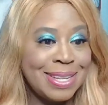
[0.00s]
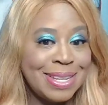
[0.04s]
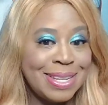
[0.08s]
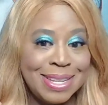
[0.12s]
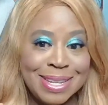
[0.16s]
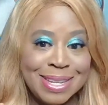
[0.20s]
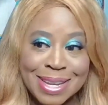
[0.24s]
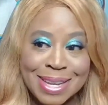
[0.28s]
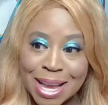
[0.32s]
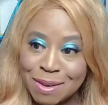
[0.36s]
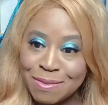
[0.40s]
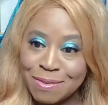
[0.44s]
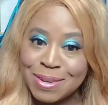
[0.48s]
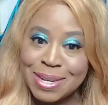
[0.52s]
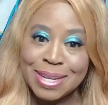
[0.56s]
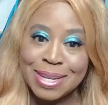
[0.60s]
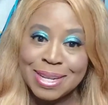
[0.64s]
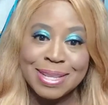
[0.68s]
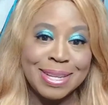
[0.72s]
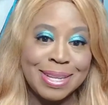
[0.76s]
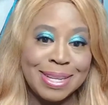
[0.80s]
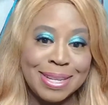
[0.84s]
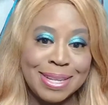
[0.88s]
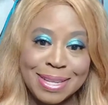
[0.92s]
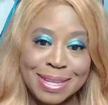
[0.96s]

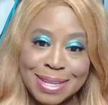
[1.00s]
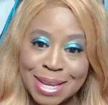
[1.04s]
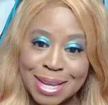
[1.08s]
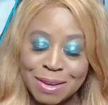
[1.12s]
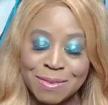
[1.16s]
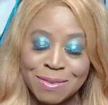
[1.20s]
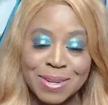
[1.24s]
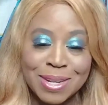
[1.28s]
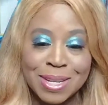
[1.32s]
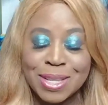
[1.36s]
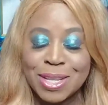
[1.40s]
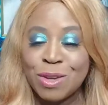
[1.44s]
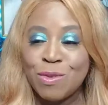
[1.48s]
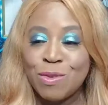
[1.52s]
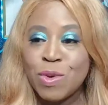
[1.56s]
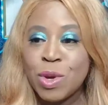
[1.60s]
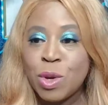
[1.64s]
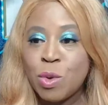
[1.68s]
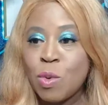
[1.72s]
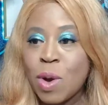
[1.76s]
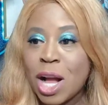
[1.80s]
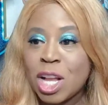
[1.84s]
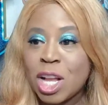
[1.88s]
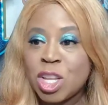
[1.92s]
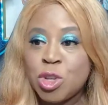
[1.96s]
Definitely
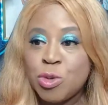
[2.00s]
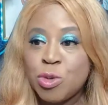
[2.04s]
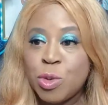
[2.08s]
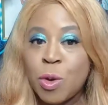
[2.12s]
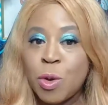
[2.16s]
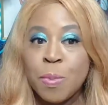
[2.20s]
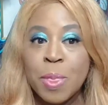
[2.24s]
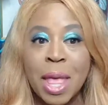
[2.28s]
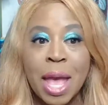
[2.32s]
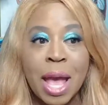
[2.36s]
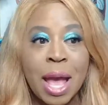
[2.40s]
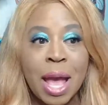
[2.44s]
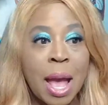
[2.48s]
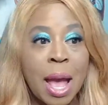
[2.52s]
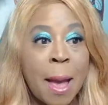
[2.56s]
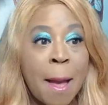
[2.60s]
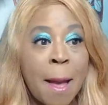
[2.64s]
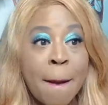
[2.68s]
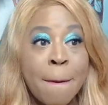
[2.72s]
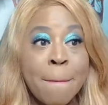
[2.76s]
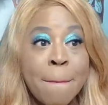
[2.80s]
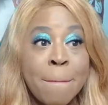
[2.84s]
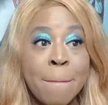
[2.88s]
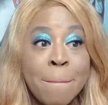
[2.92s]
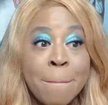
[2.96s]
rewatchable.
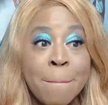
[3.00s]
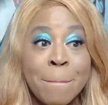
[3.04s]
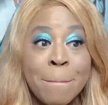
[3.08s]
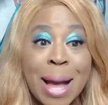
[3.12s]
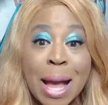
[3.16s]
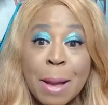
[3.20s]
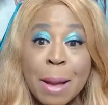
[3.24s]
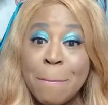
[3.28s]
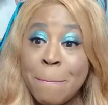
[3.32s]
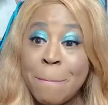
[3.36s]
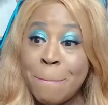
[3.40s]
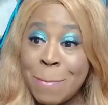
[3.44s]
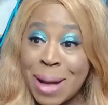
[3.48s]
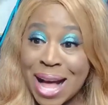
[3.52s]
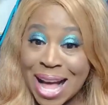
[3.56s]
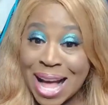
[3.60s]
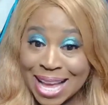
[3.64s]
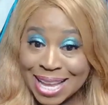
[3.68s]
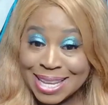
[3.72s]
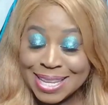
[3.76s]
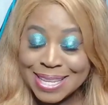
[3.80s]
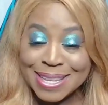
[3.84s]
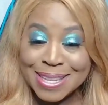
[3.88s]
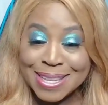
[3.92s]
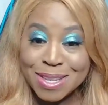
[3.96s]
My
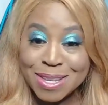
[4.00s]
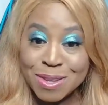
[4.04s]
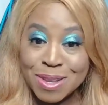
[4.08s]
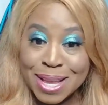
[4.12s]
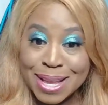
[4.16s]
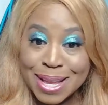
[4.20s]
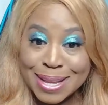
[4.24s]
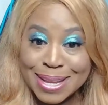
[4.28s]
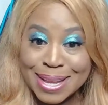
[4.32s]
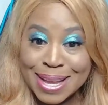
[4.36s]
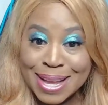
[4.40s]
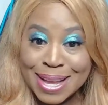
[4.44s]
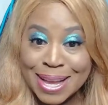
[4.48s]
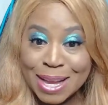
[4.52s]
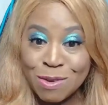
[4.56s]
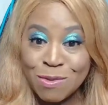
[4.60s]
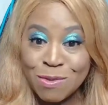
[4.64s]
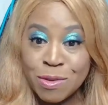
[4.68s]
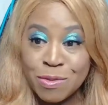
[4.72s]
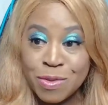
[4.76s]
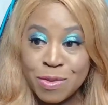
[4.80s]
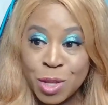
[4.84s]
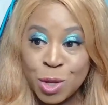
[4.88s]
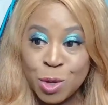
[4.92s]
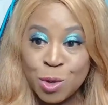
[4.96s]
biased
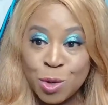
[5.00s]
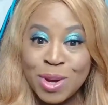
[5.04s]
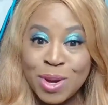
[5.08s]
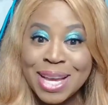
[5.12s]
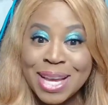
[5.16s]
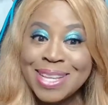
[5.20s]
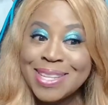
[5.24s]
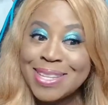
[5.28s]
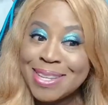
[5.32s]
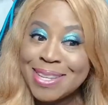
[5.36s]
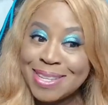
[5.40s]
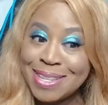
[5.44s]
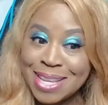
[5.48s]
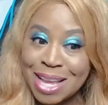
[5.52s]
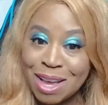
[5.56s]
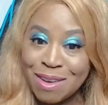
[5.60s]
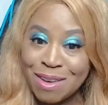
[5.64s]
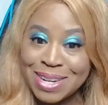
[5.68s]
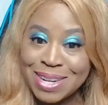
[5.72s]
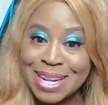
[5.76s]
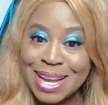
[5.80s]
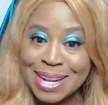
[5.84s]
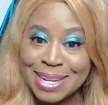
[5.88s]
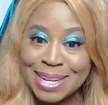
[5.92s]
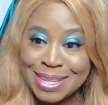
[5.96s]
review is a
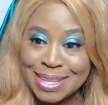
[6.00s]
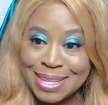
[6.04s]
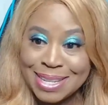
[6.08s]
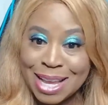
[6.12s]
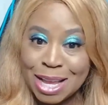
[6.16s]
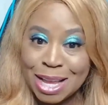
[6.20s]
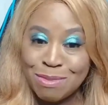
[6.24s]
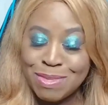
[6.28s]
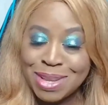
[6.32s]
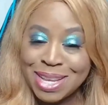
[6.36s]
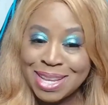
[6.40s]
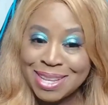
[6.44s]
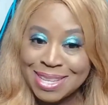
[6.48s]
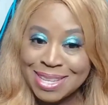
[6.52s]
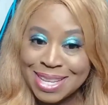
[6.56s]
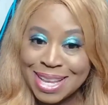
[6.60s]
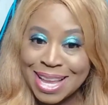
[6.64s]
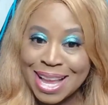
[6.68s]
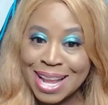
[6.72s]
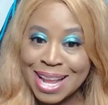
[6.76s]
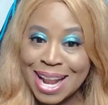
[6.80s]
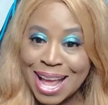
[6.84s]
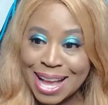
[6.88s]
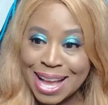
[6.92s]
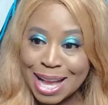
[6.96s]
7 out of 10 because
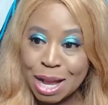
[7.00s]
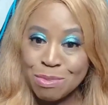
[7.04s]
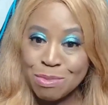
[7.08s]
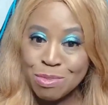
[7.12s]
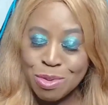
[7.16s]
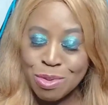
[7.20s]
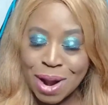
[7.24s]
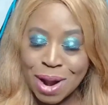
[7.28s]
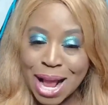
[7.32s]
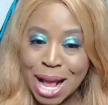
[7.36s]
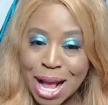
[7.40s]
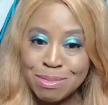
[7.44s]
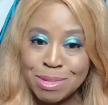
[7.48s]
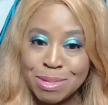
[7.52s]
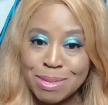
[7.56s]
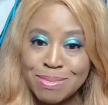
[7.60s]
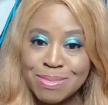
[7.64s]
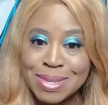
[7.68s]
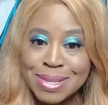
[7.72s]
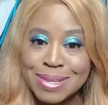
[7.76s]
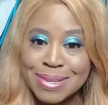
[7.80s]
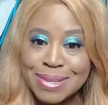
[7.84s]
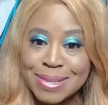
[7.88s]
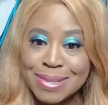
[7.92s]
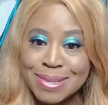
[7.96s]
again, I got
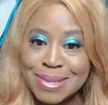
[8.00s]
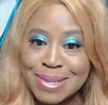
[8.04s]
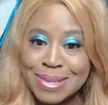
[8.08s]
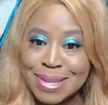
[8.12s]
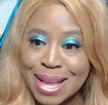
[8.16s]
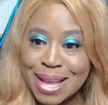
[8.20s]
problems